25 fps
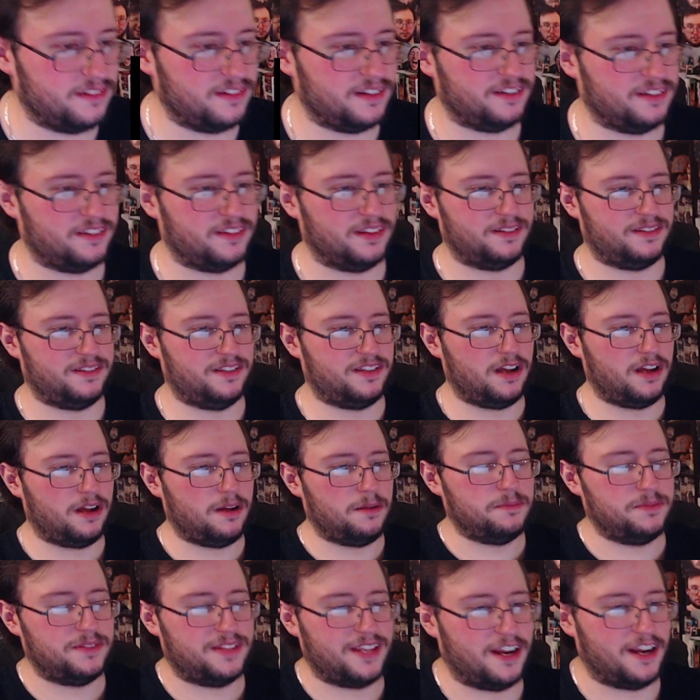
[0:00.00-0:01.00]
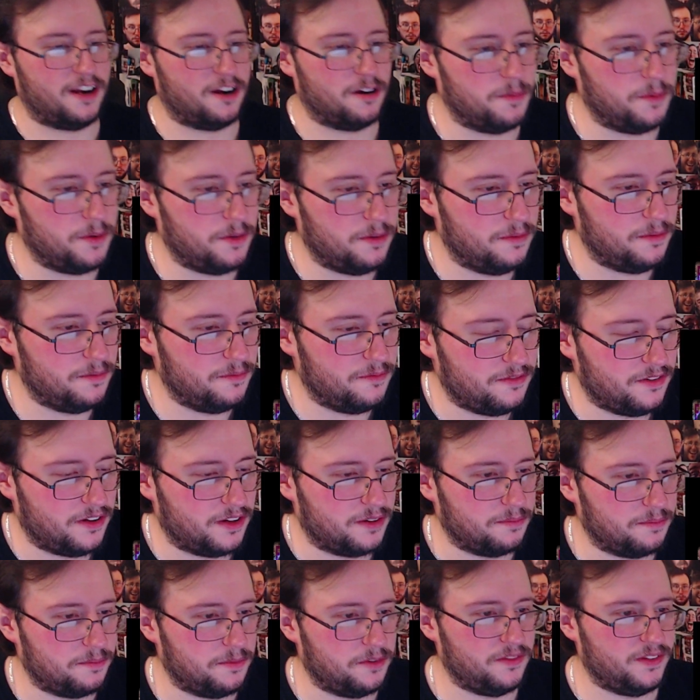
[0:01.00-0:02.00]
It's a dumb, terrible,
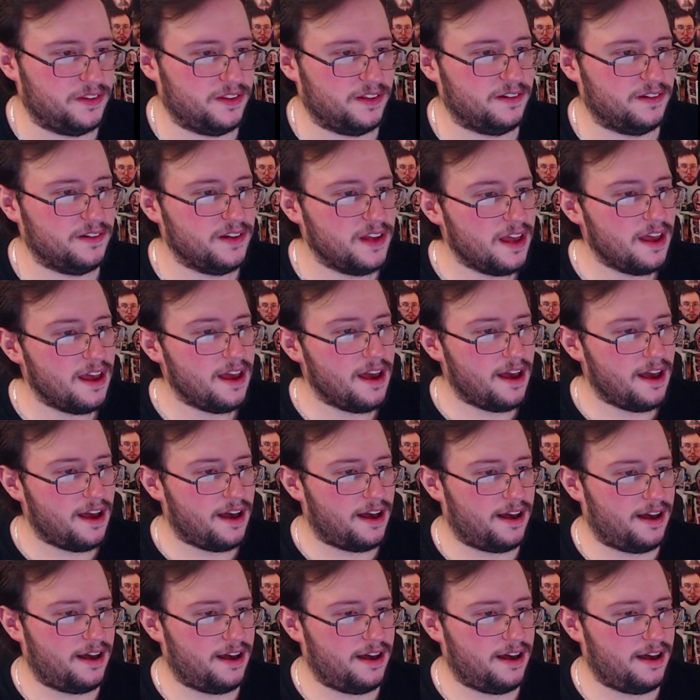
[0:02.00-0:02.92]
fun movie though.